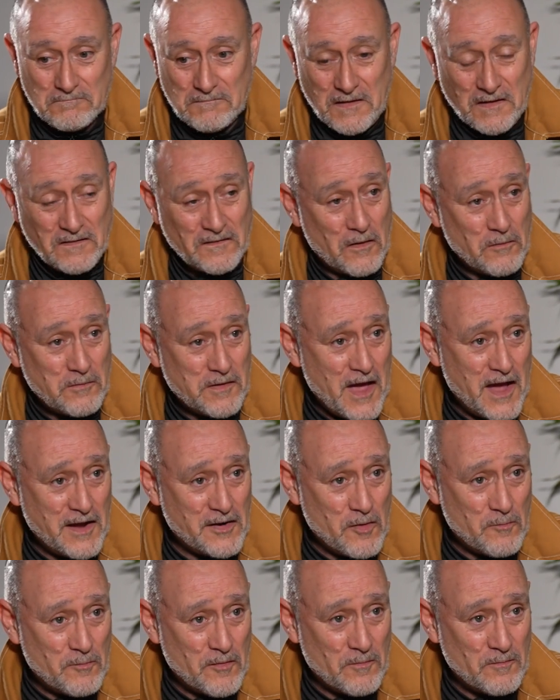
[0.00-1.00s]
he's okay,
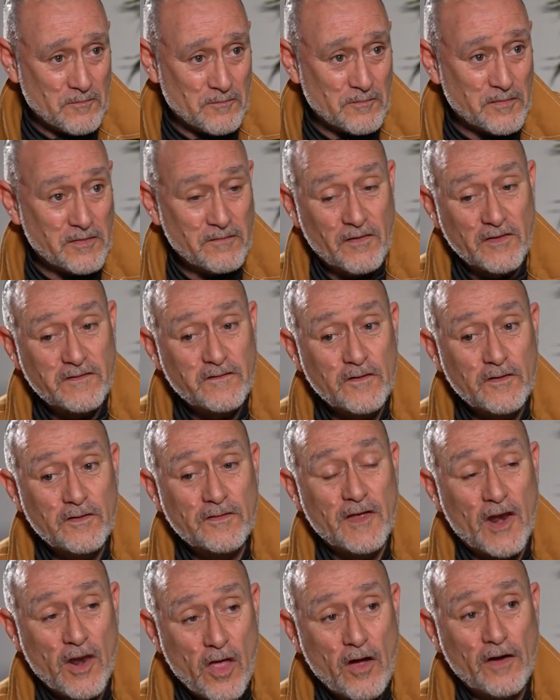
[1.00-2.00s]
no problem. But if I
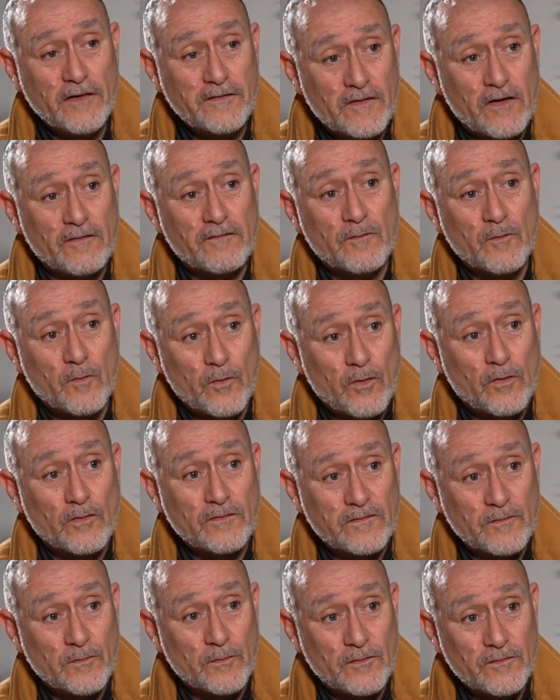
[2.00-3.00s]
turn the light off and walk
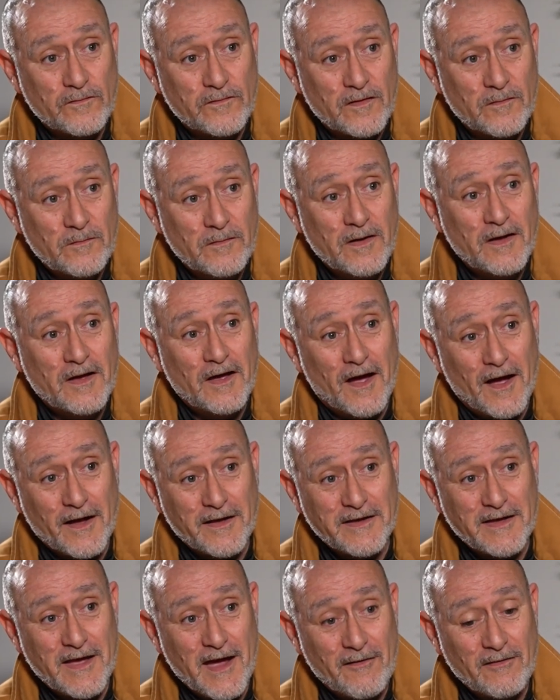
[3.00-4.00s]
towards him, I
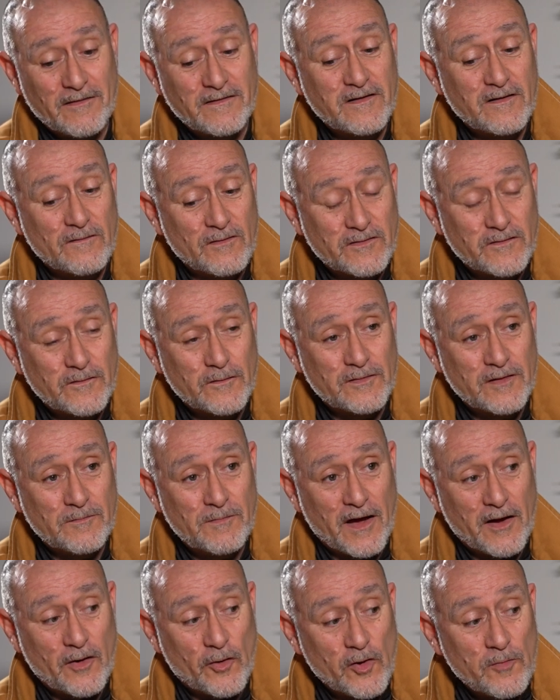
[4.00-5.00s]
can guarantee if I turn it
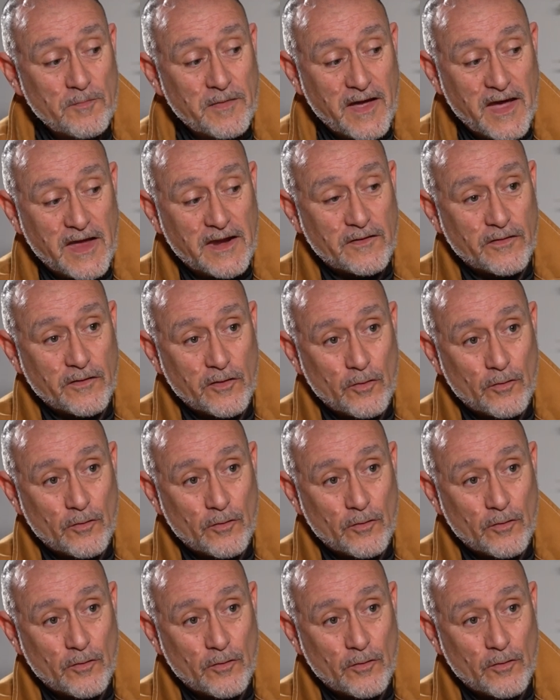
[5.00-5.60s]
back on, he'd be hitting the